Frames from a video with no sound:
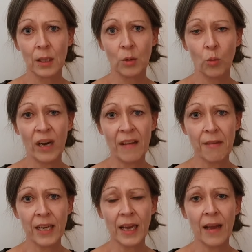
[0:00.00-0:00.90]
When I
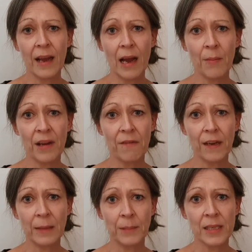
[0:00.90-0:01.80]
think I am, I
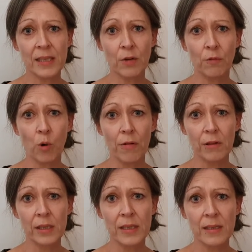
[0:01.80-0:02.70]
find myself
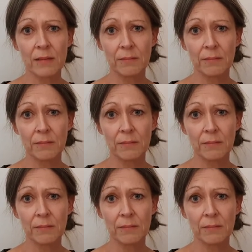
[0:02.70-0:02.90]
worthless.